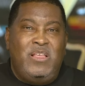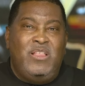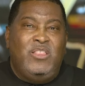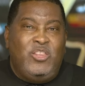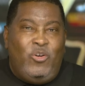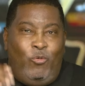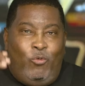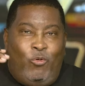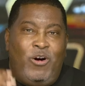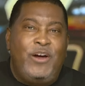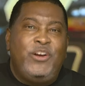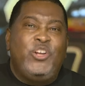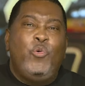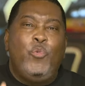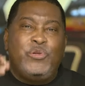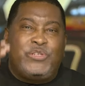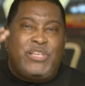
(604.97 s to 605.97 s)
The one
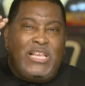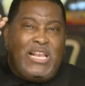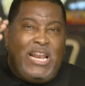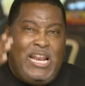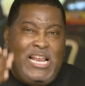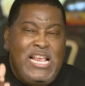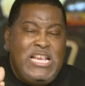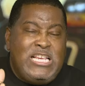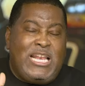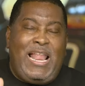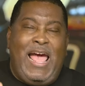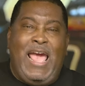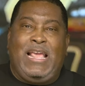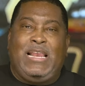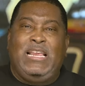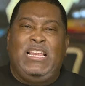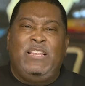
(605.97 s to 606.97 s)
who was the least
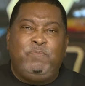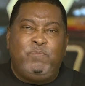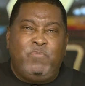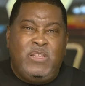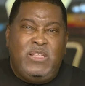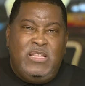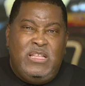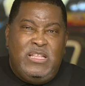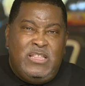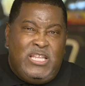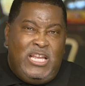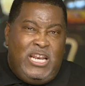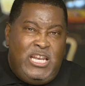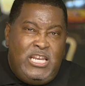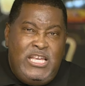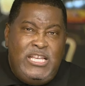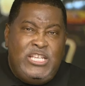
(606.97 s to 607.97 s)
likely, the
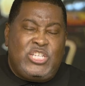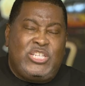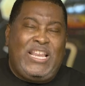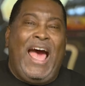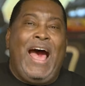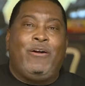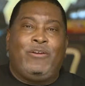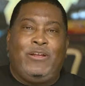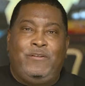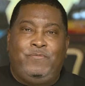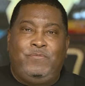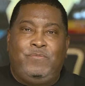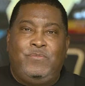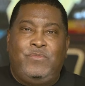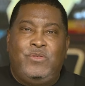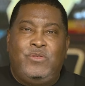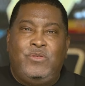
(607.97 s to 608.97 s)
least touted,
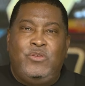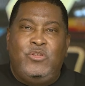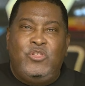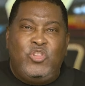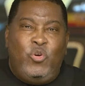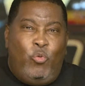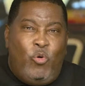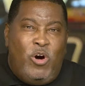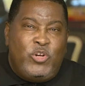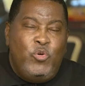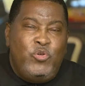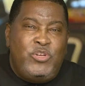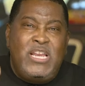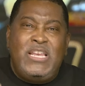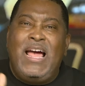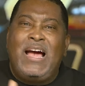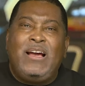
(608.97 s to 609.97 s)
the one who
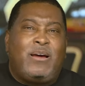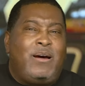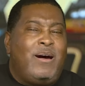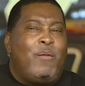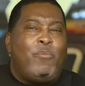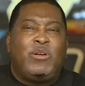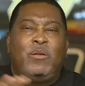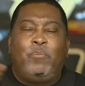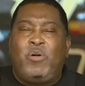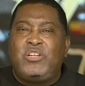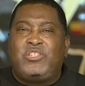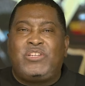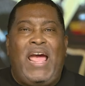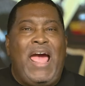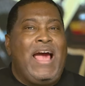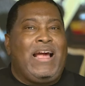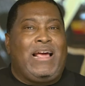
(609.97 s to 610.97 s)
did not come with a bunch
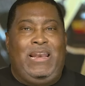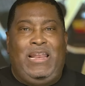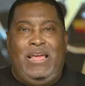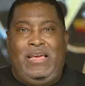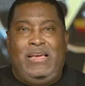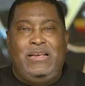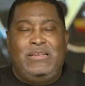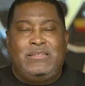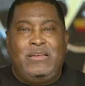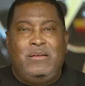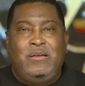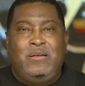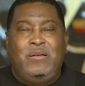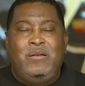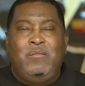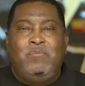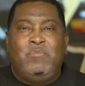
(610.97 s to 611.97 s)
of accolades,
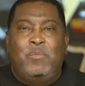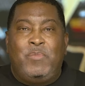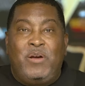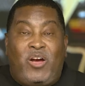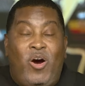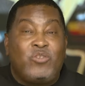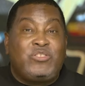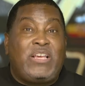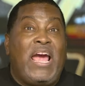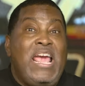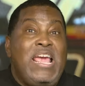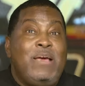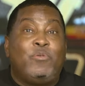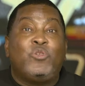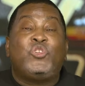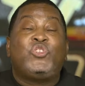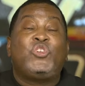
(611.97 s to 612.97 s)
but because
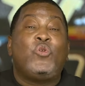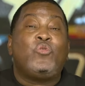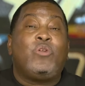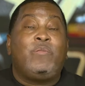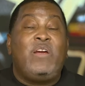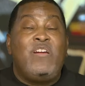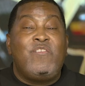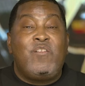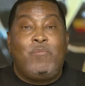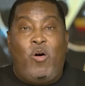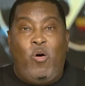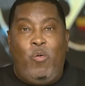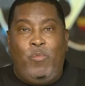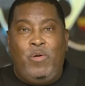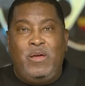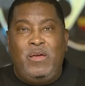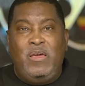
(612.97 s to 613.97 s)
Abel showed up every
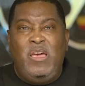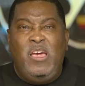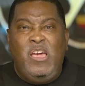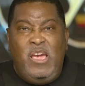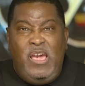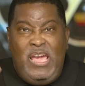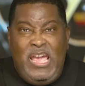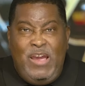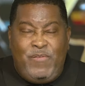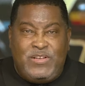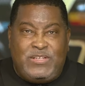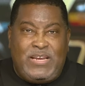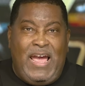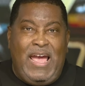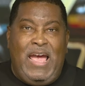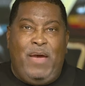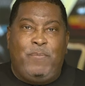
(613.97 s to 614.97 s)
moment, every
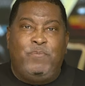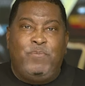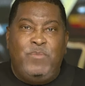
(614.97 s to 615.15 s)
time,